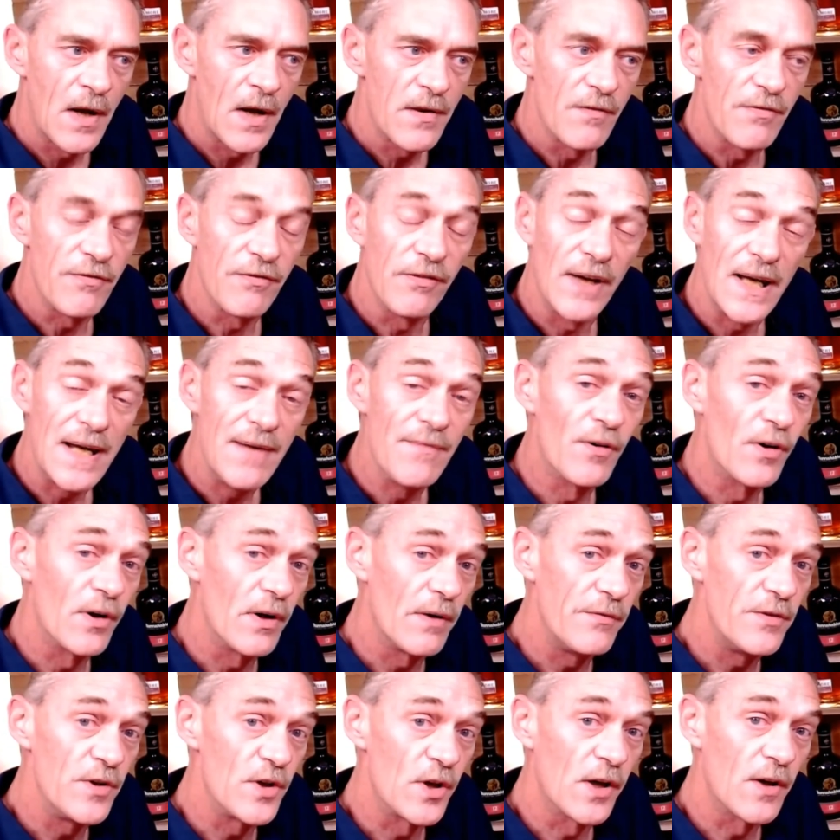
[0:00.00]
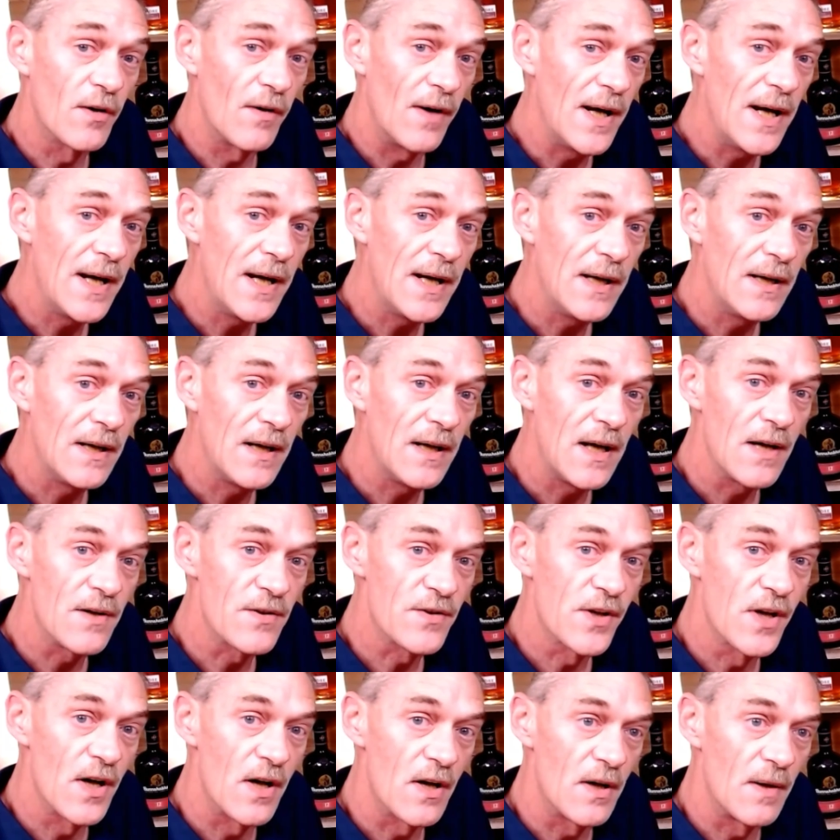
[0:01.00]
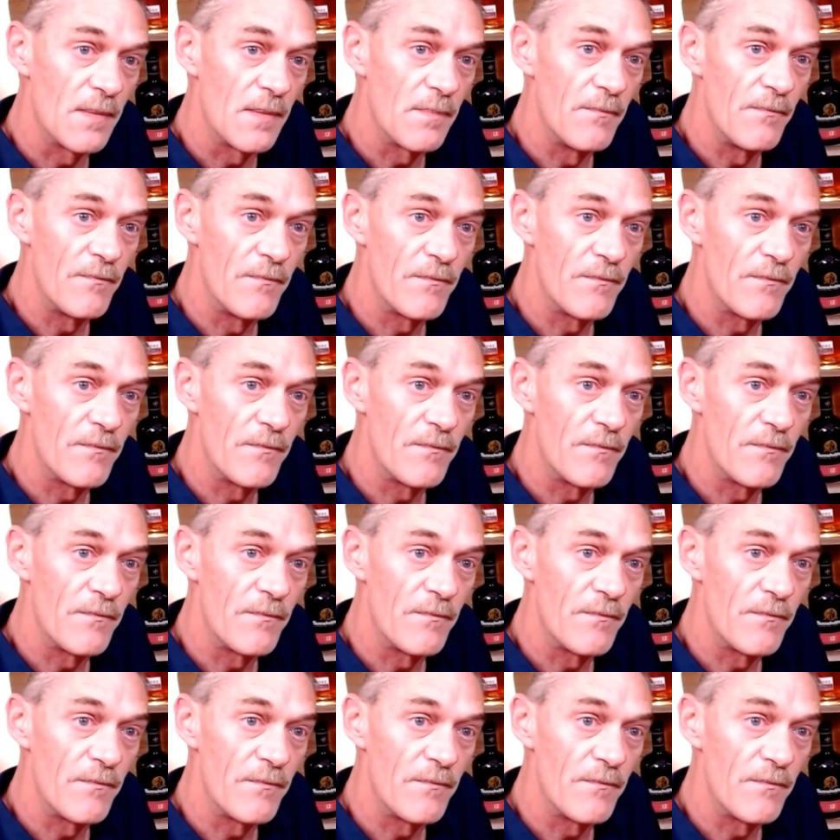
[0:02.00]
The flavor of your grain is going